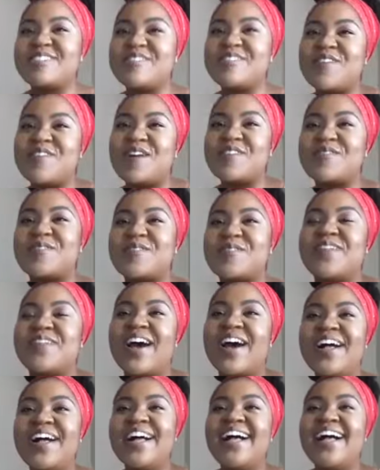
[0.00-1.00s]
far from now
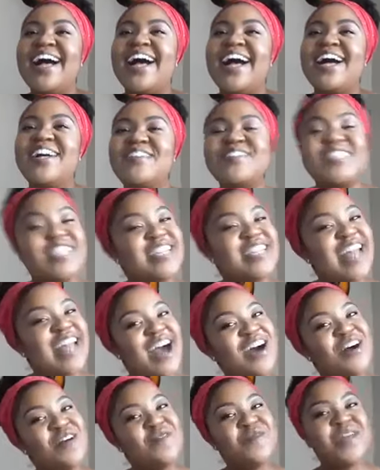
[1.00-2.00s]
um yeah. so
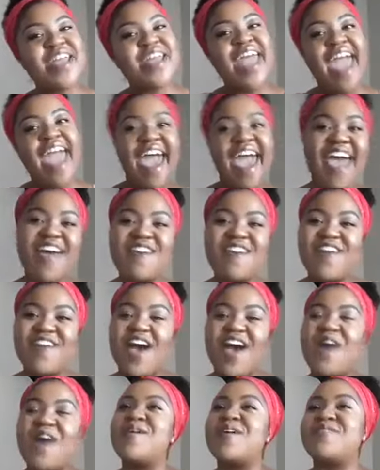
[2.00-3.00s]
now we have
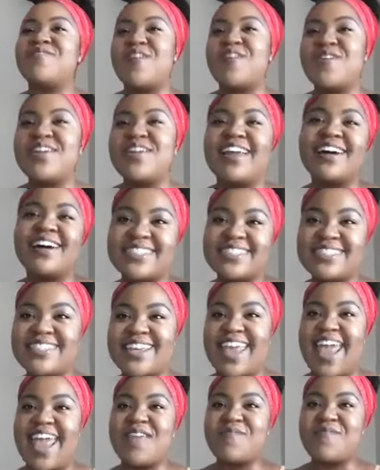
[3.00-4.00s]
our very last
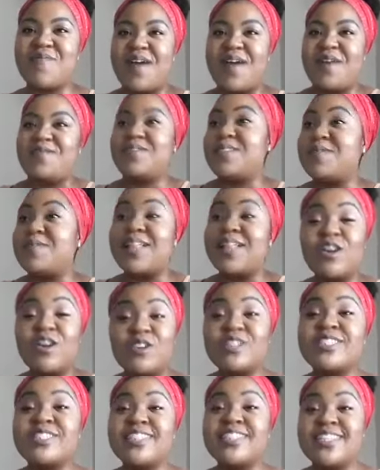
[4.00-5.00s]
game um Mr.
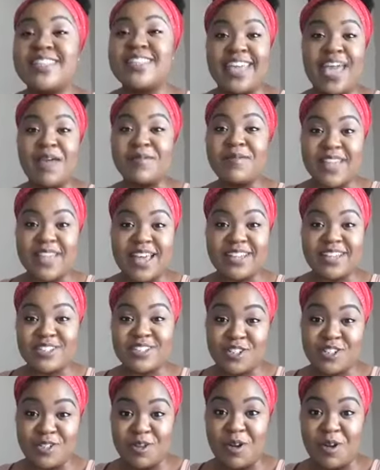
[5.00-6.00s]
Mahlangu. you see the games are
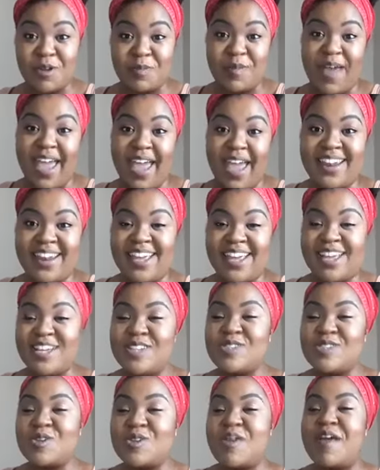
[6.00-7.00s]
actually not bad
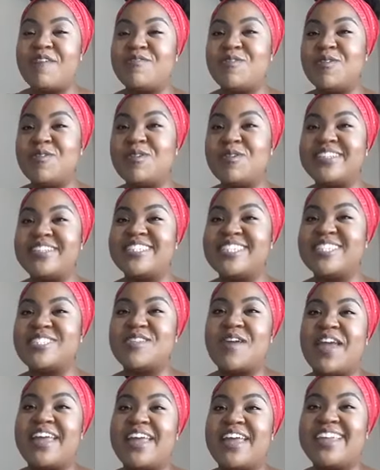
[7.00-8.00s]
so you have no, no reasons
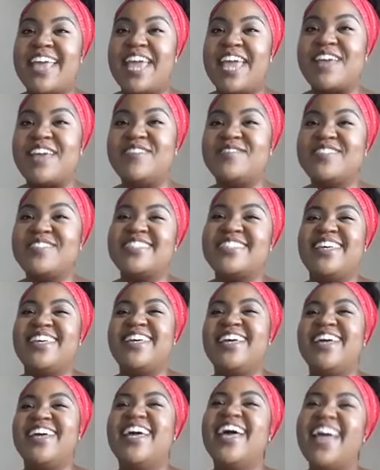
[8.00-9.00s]
to hate games
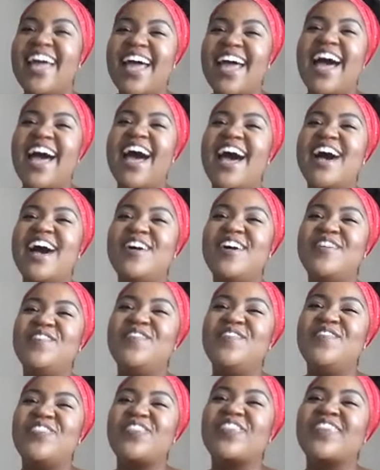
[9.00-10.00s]

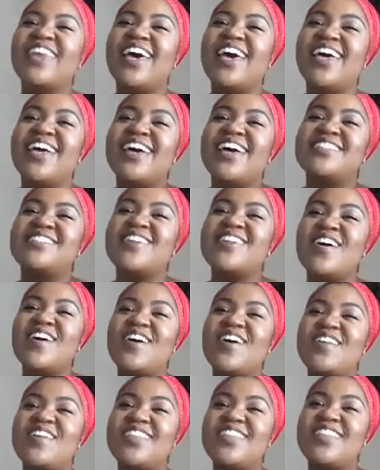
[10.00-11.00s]
um
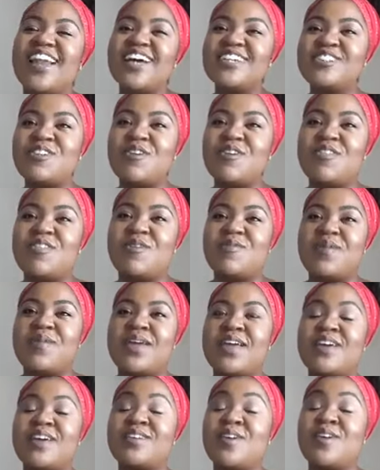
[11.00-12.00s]
so the last show that
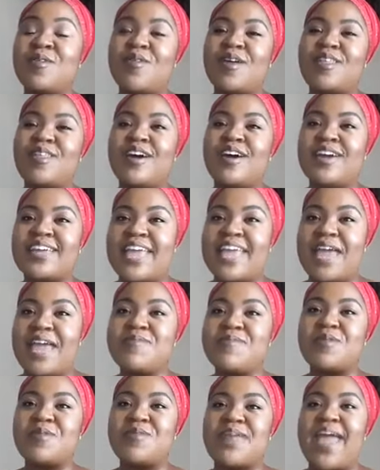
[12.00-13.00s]
we uh, or rather a
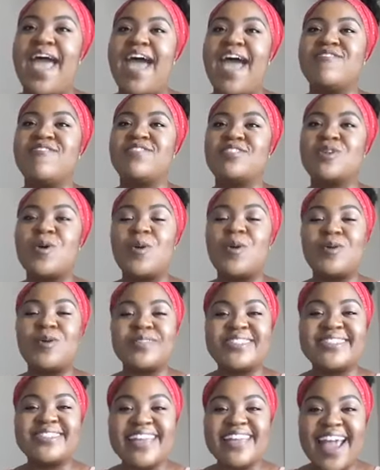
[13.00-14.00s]
game that we have is
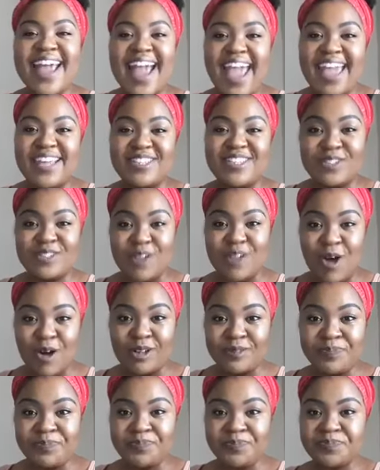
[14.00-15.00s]
called sing a
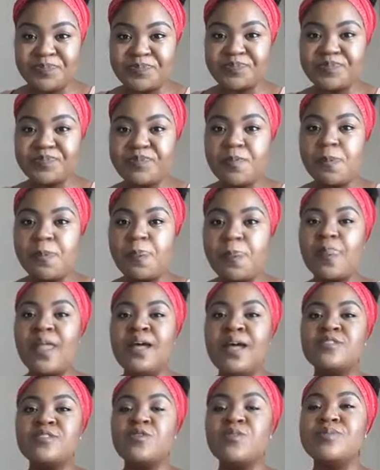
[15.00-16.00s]
song
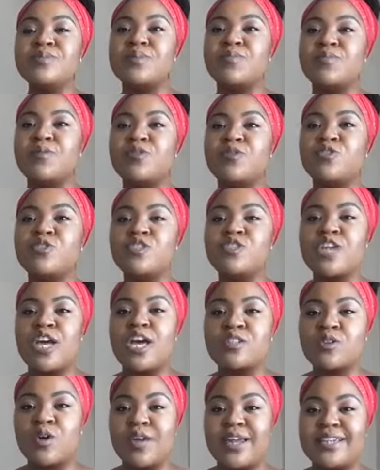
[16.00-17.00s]
And uh, oh. so mr producer
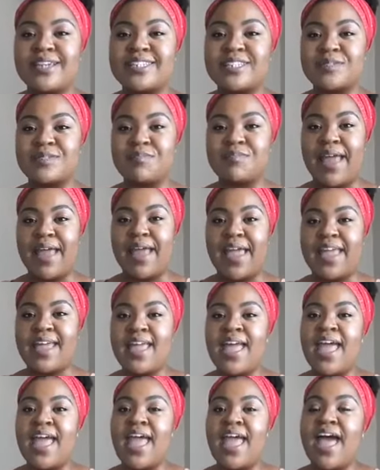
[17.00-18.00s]
is going to display
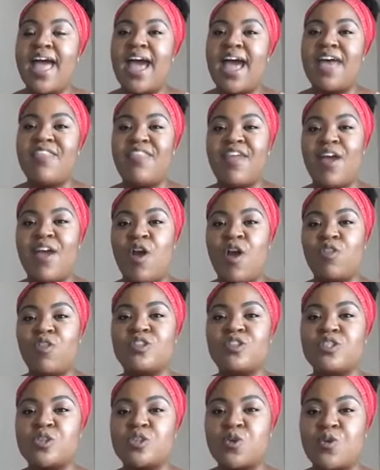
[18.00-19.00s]
uh, there on
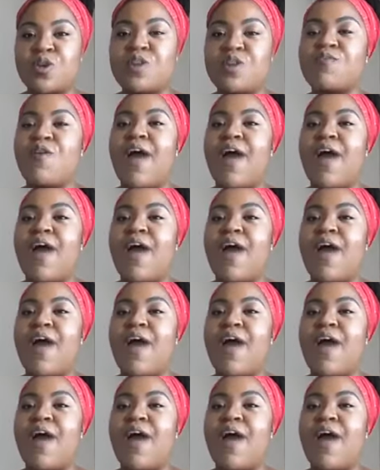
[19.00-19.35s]
the screen for